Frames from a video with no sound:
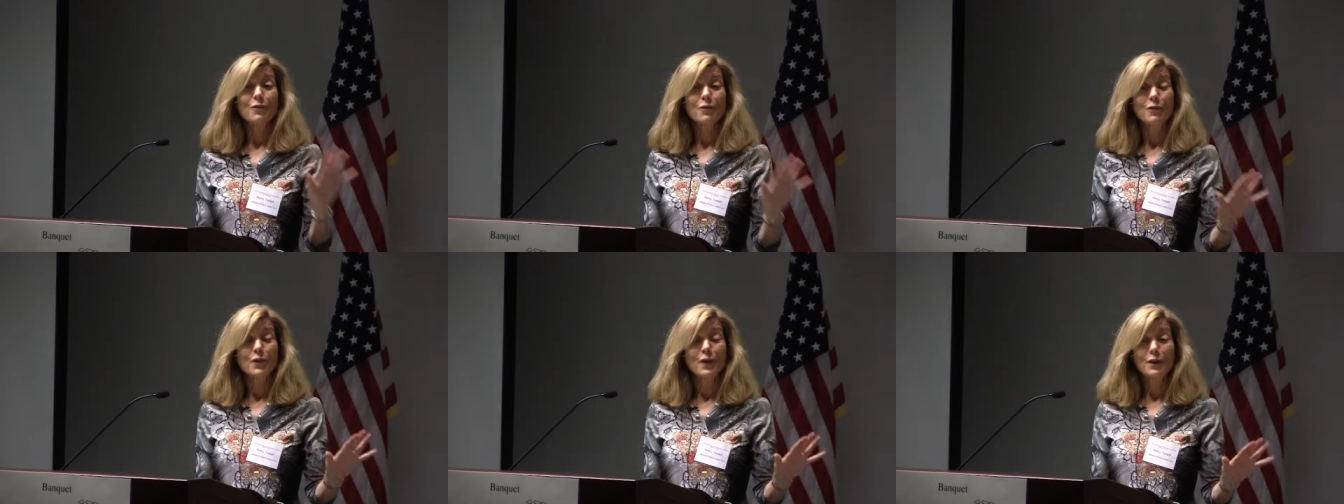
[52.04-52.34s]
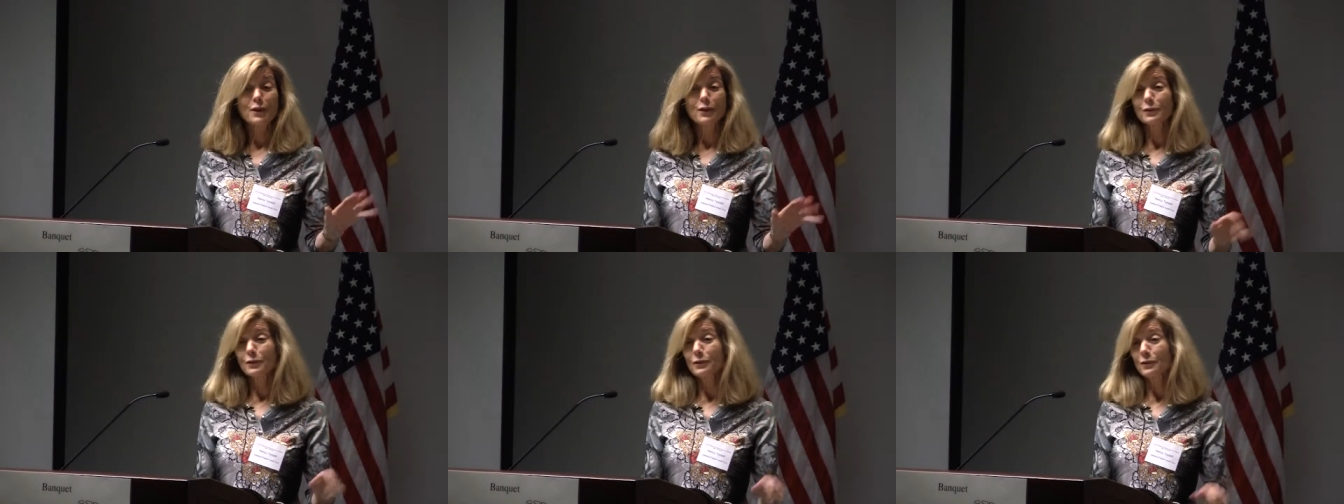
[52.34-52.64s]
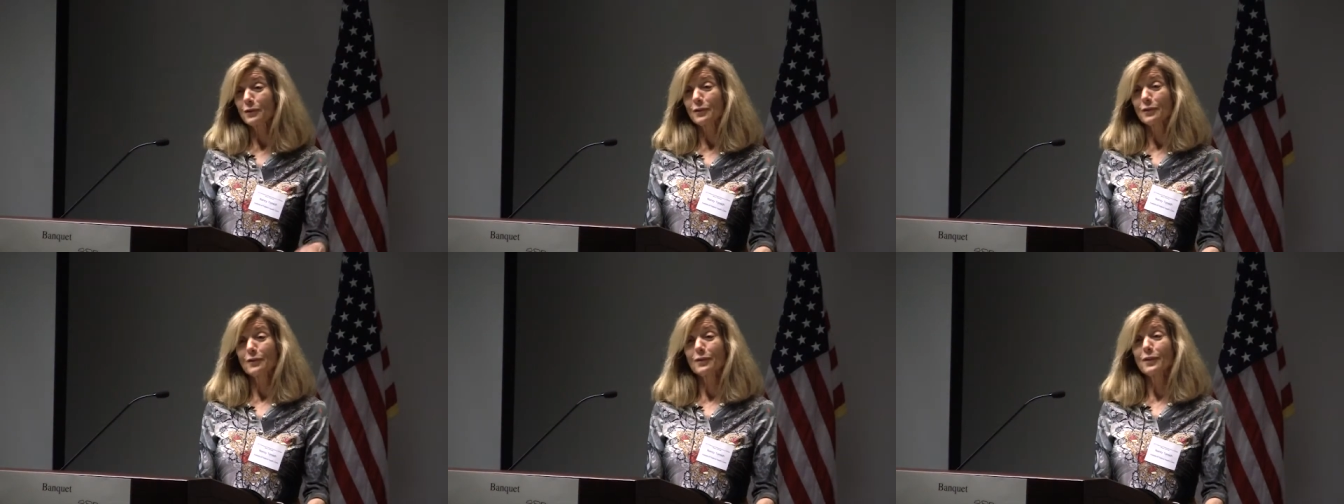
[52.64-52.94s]
felt
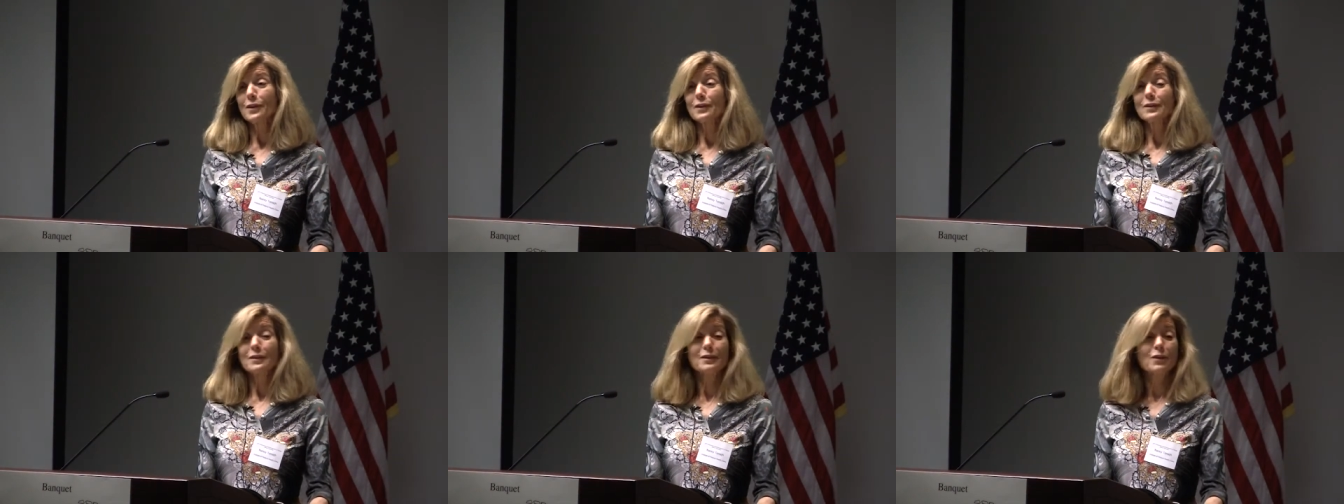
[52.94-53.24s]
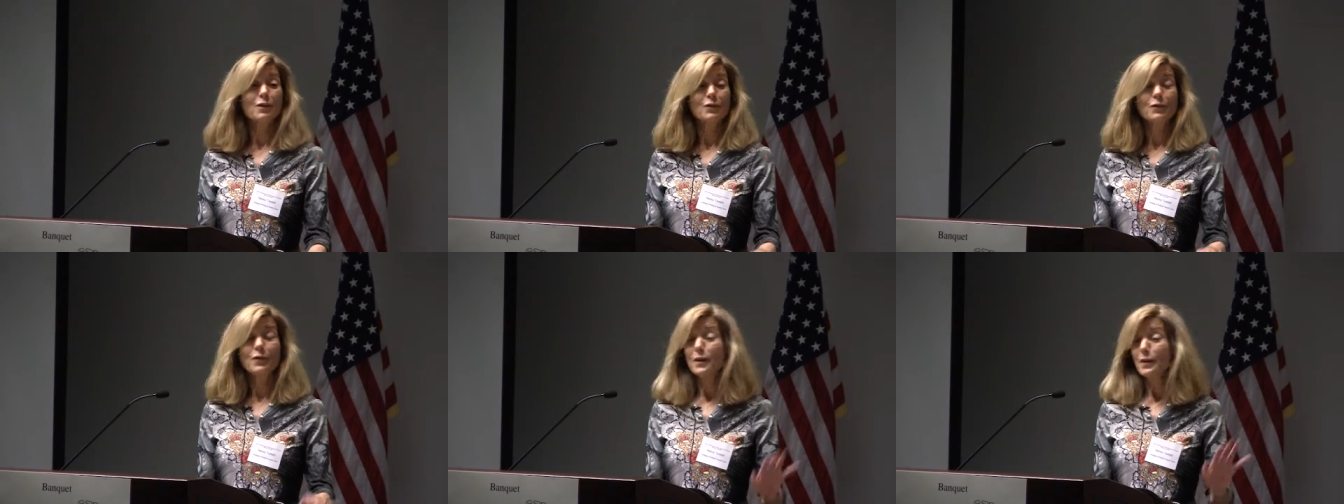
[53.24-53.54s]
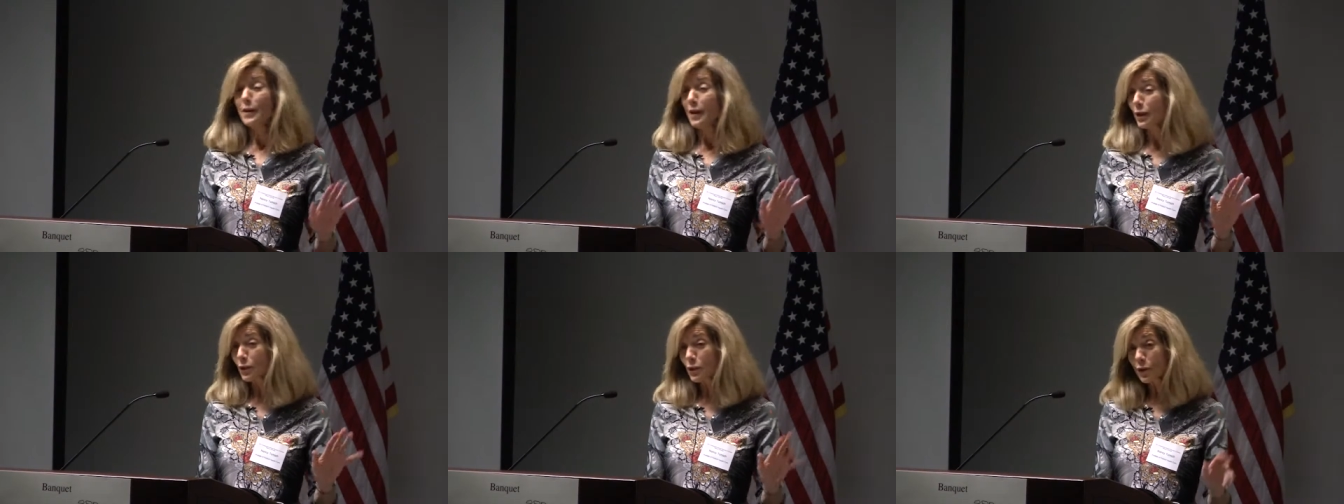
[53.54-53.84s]
that their
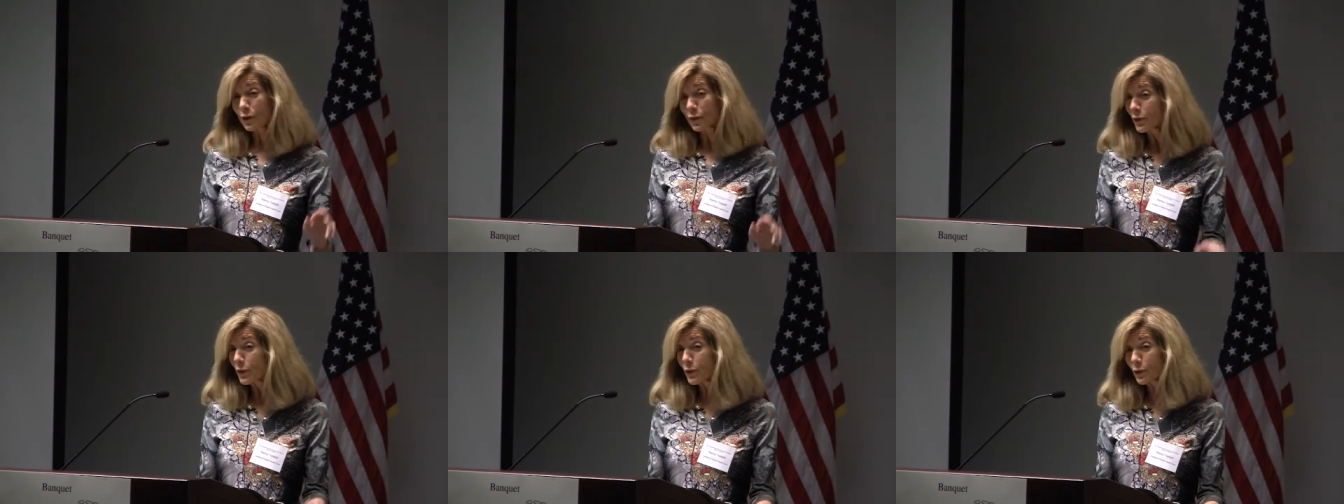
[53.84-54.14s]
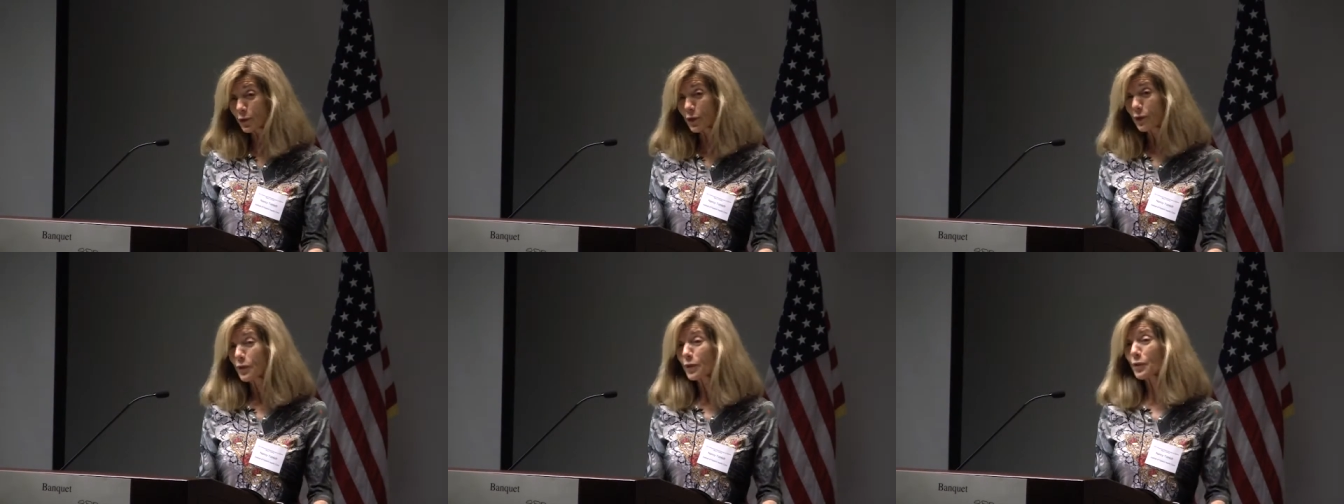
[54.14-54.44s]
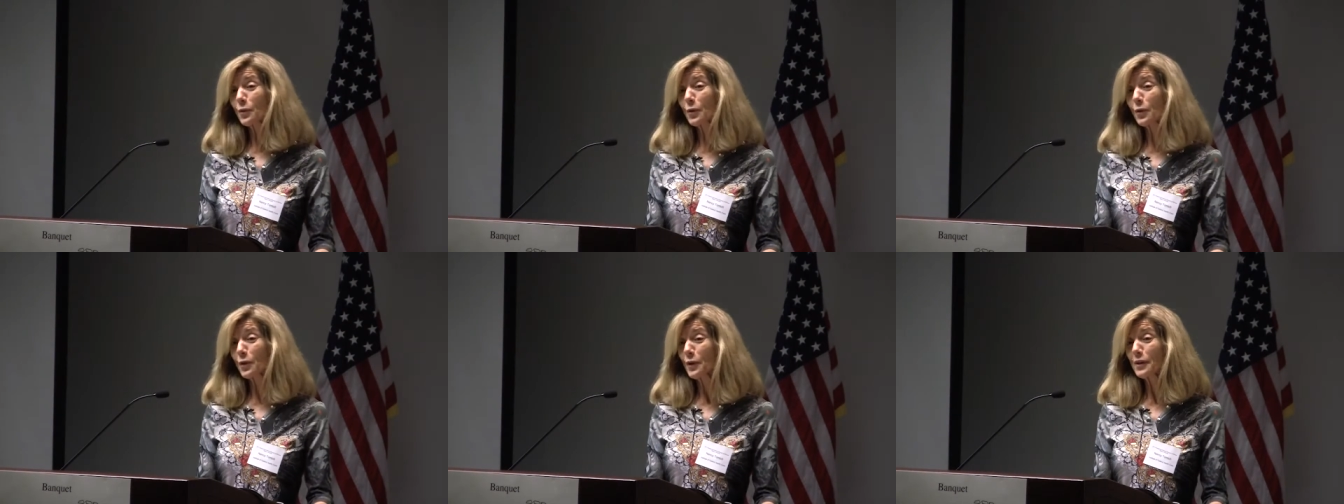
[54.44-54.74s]
financial futures
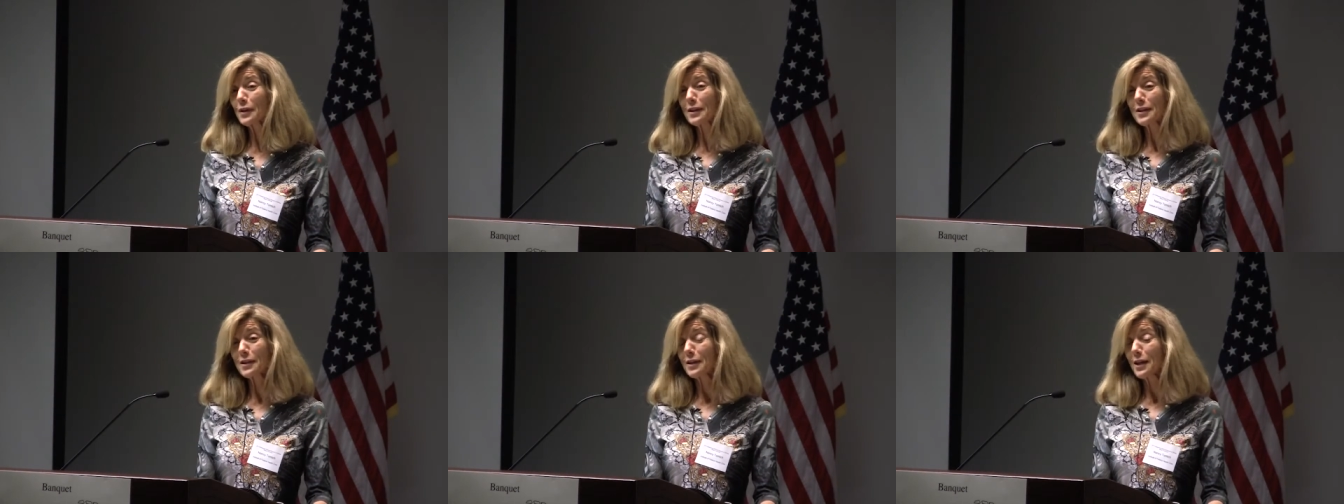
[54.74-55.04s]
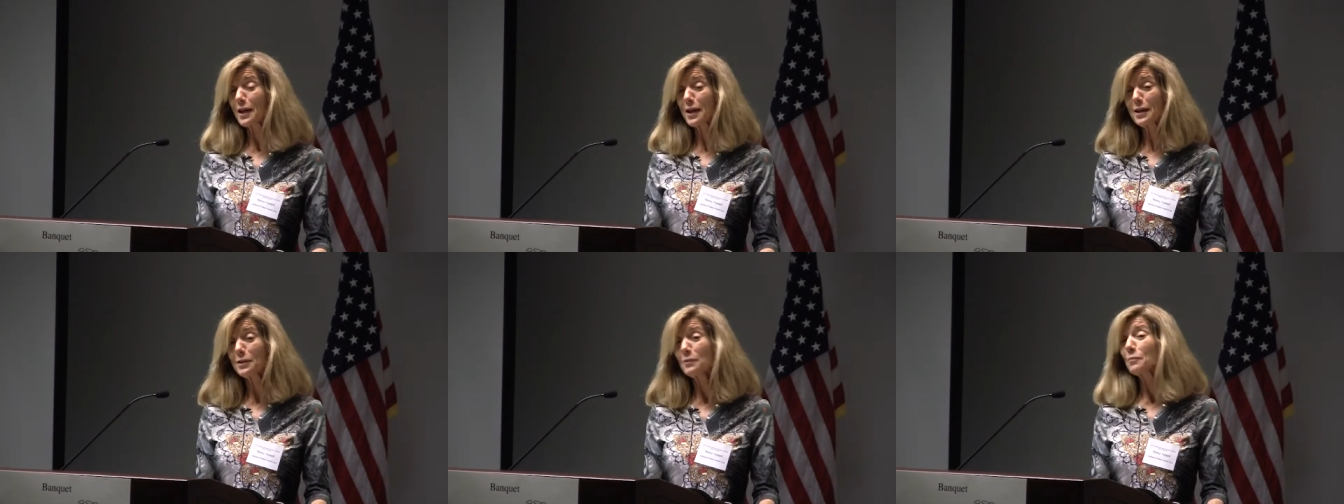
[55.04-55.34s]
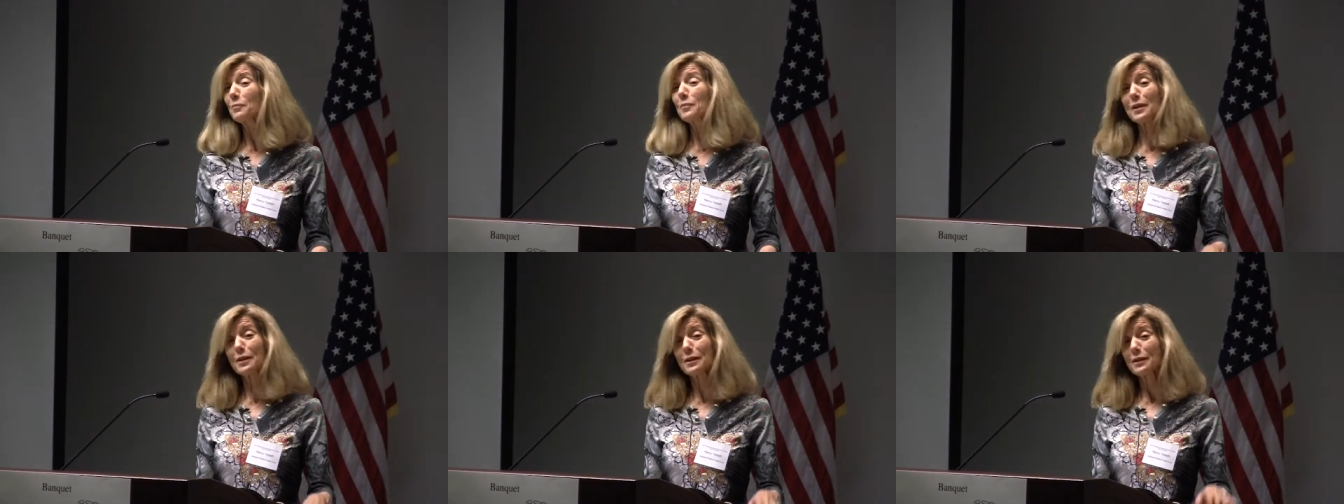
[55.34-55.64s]
were at stake
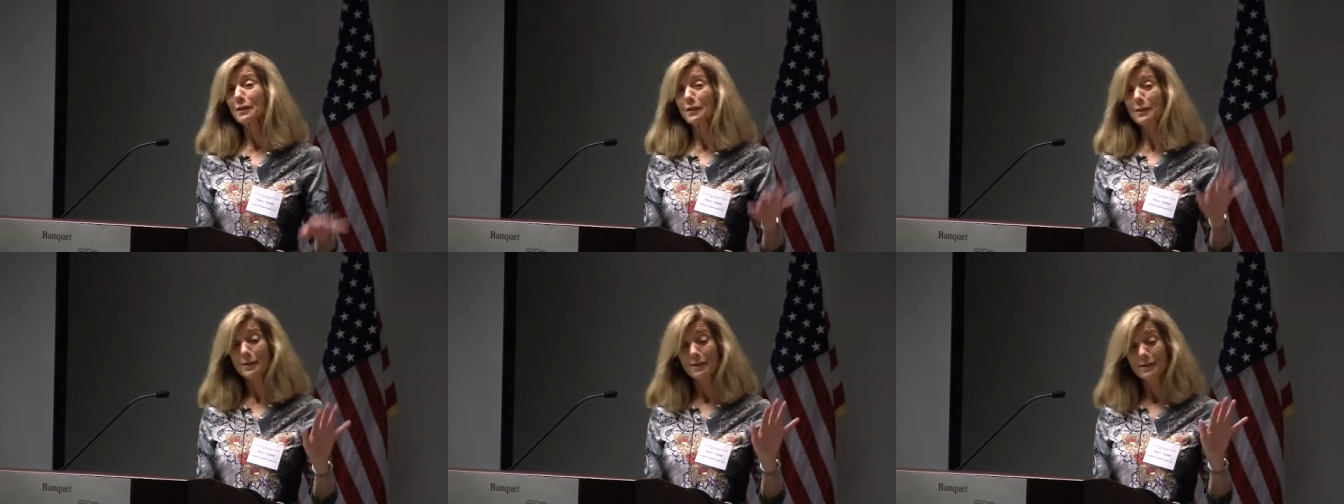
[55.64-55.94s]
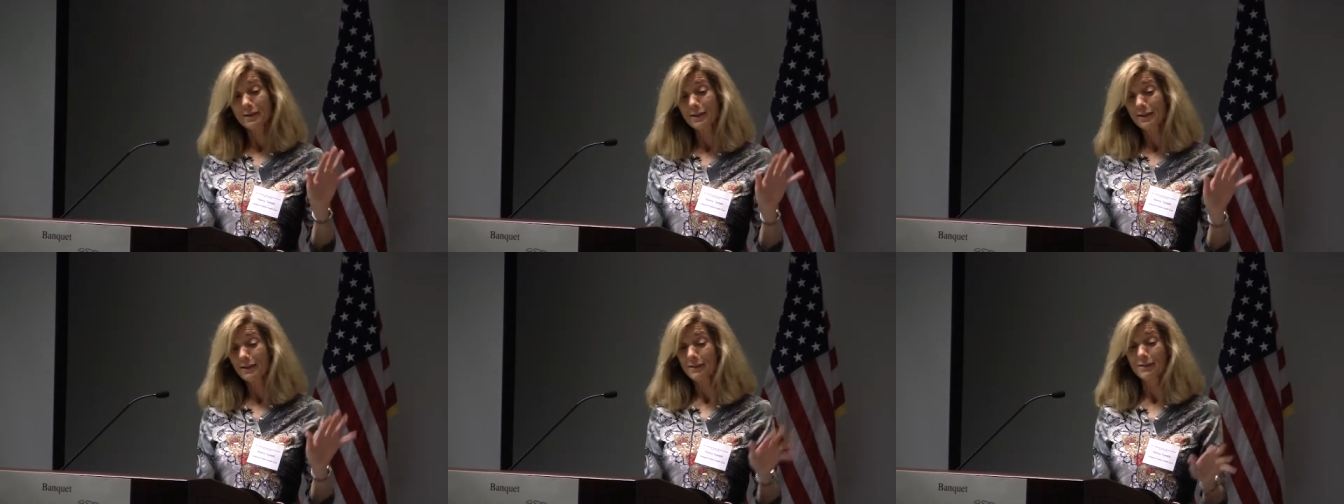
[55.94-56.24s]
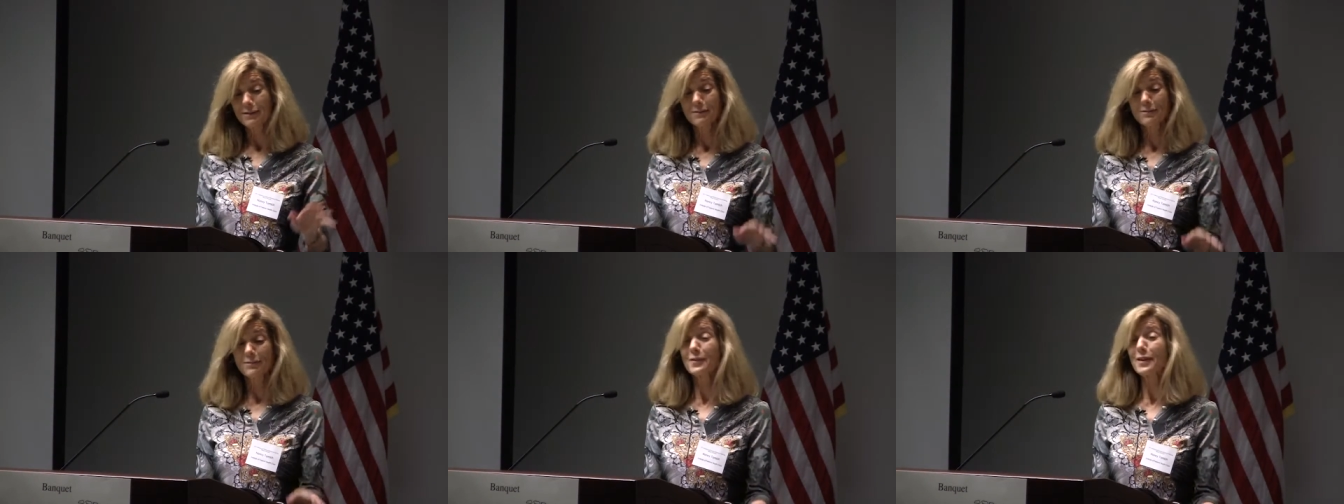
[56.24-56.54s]
because